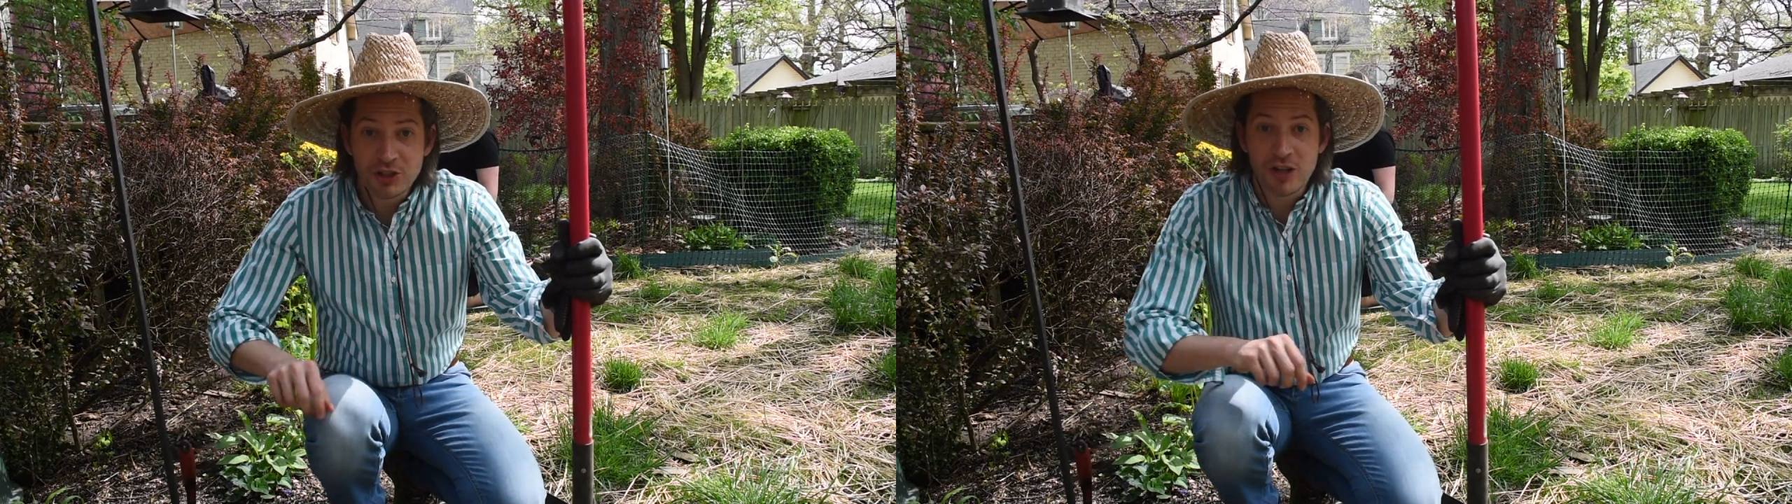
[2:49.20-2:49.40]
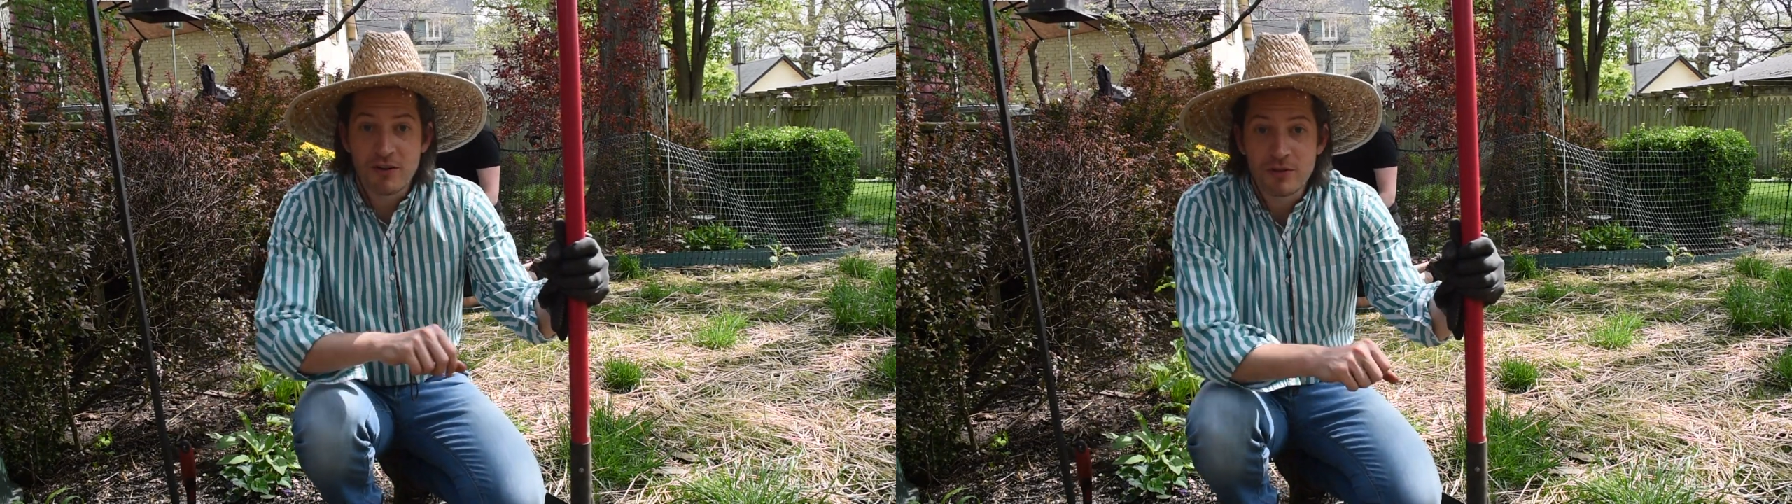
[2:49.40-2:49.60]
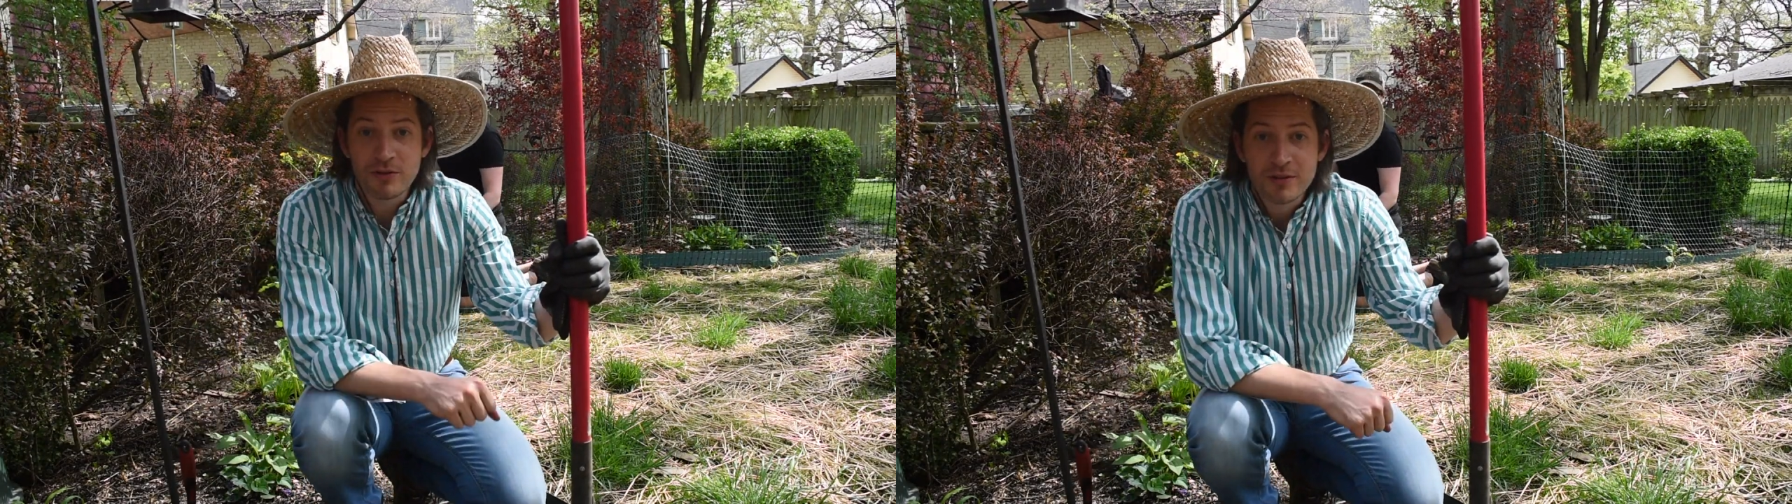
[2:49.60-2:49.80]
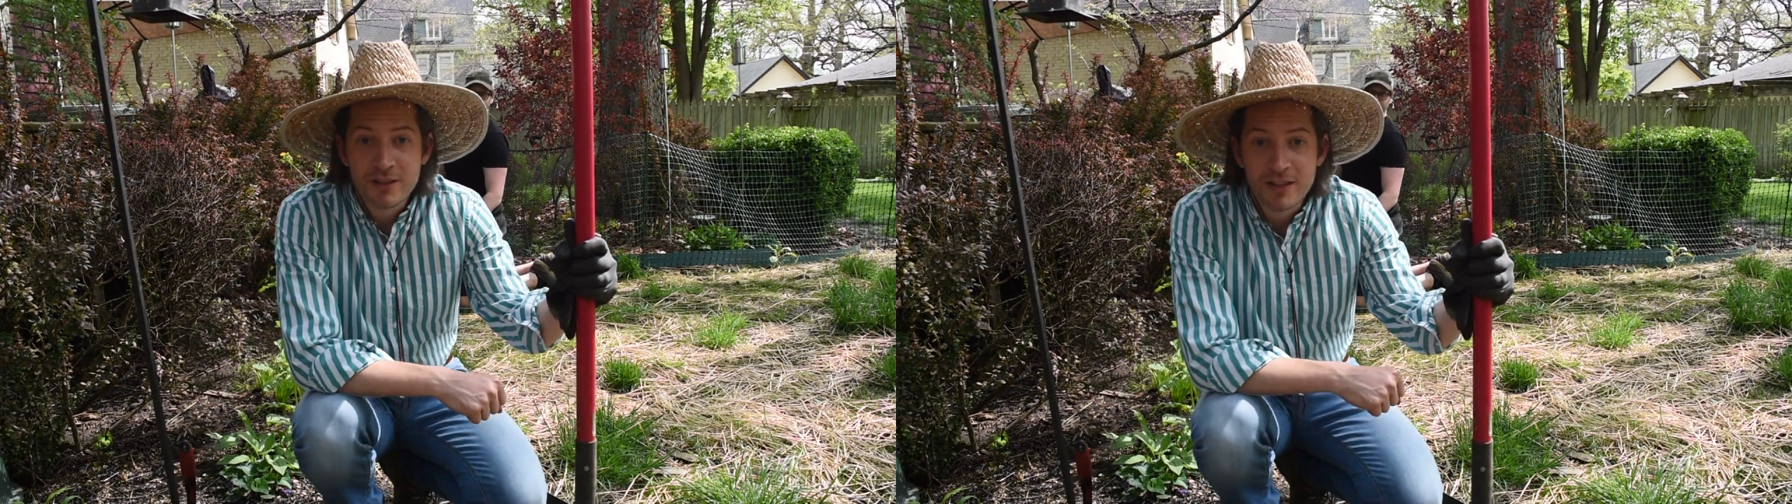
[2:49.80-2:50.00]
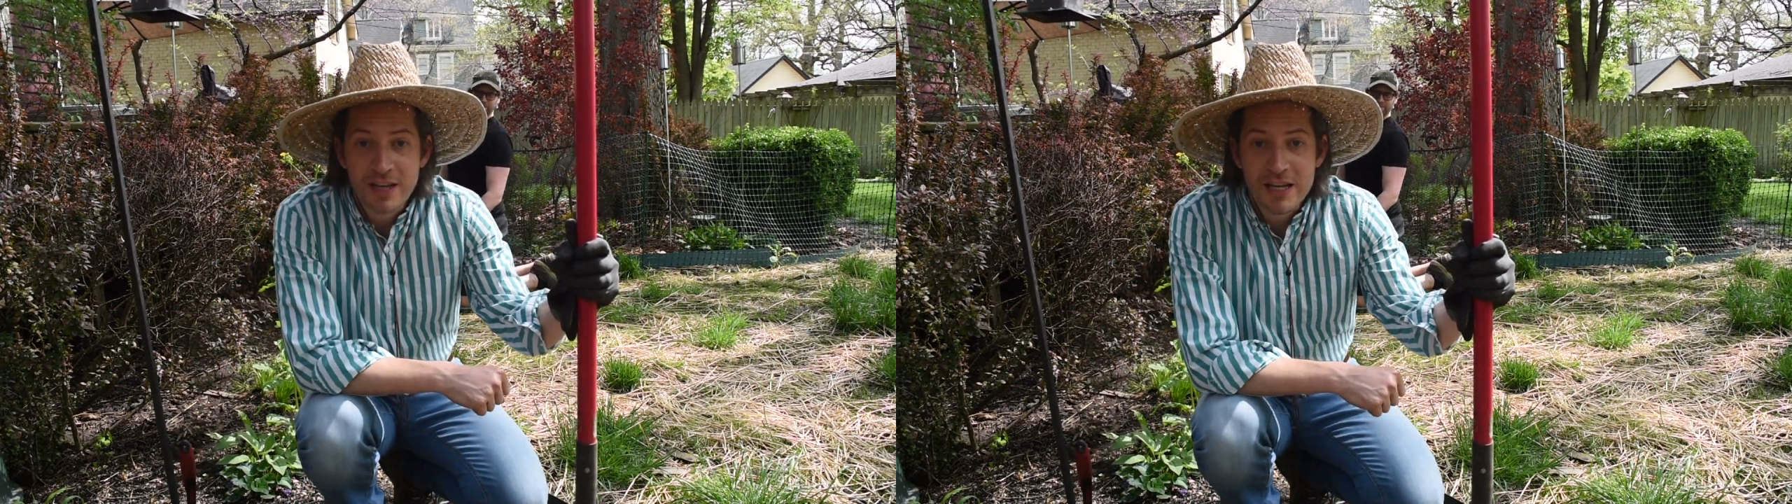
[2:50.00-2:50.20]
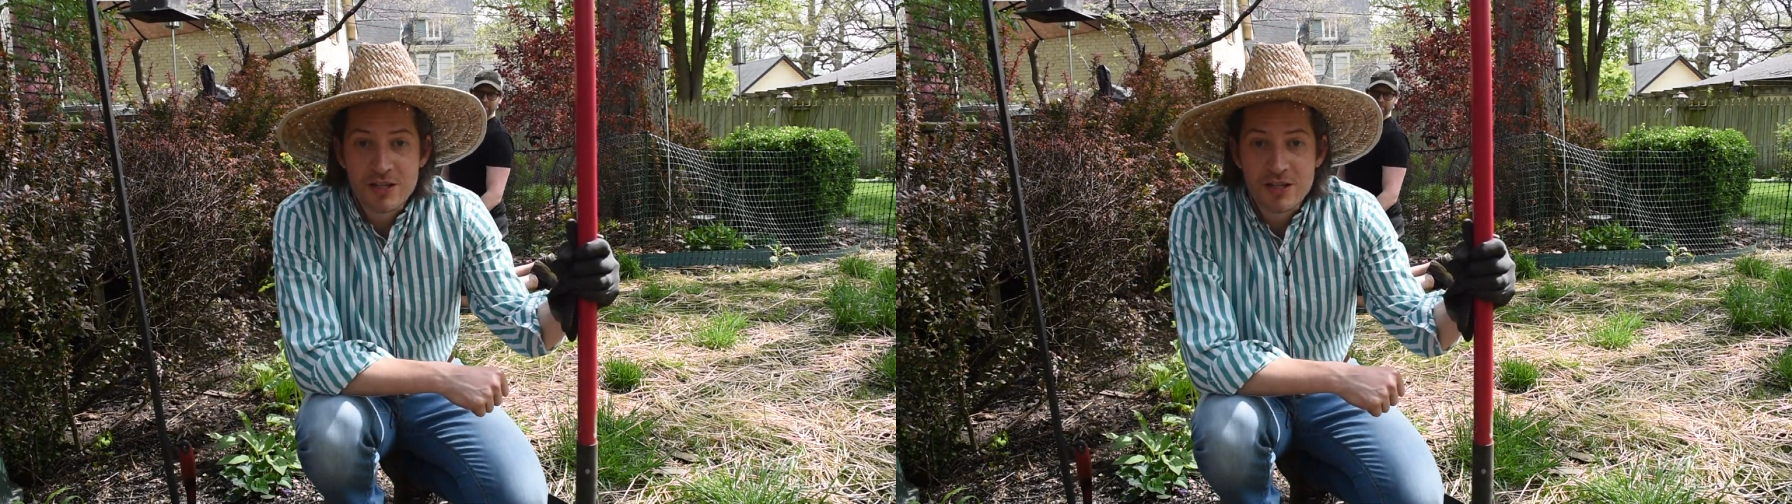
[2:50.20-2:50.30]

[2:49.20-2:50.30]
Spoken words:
shovel is